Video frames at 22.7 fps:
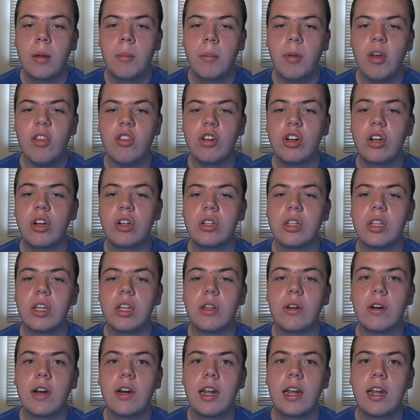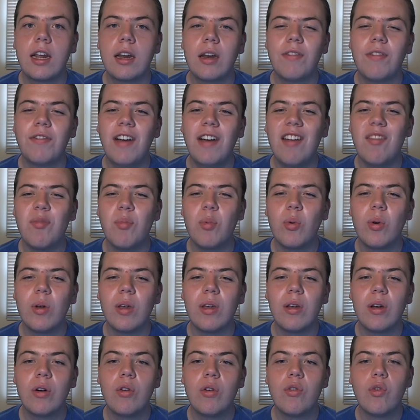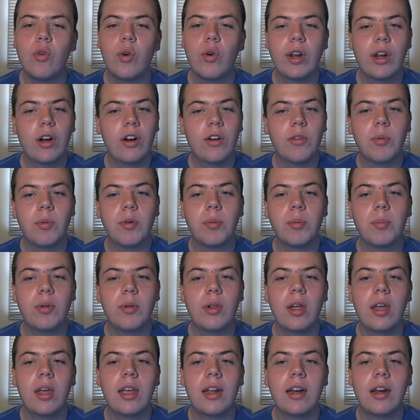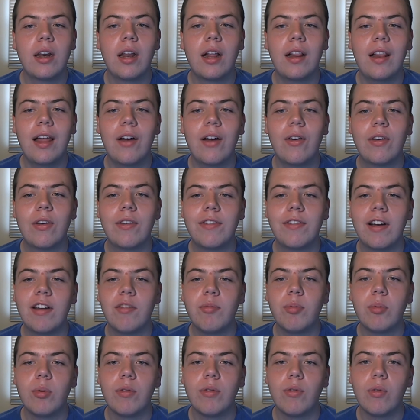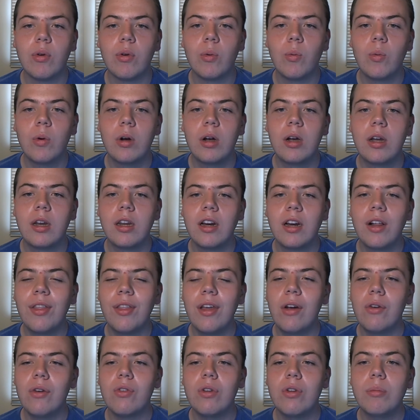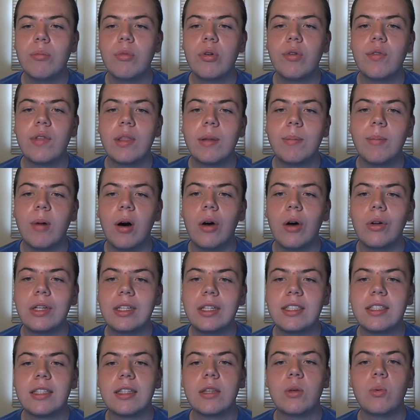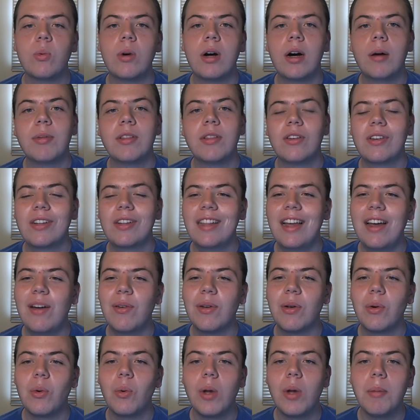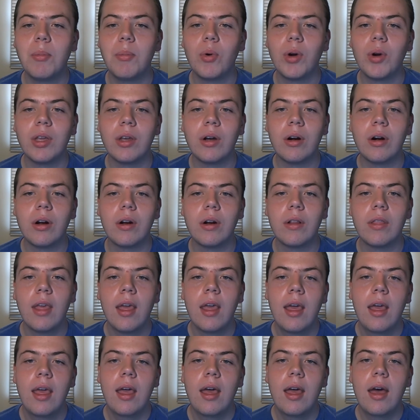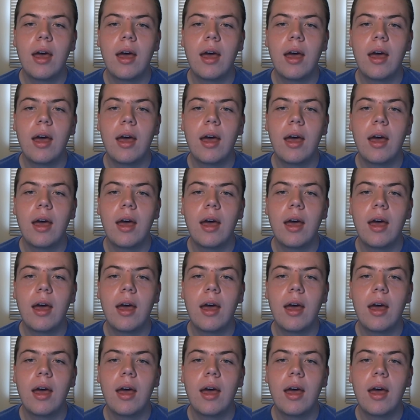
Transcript: Boston College, on the other hand, 5.04 yards per play and allowing 5.41. You know, they are still moving the ball decently well, but they're allowing way more yards.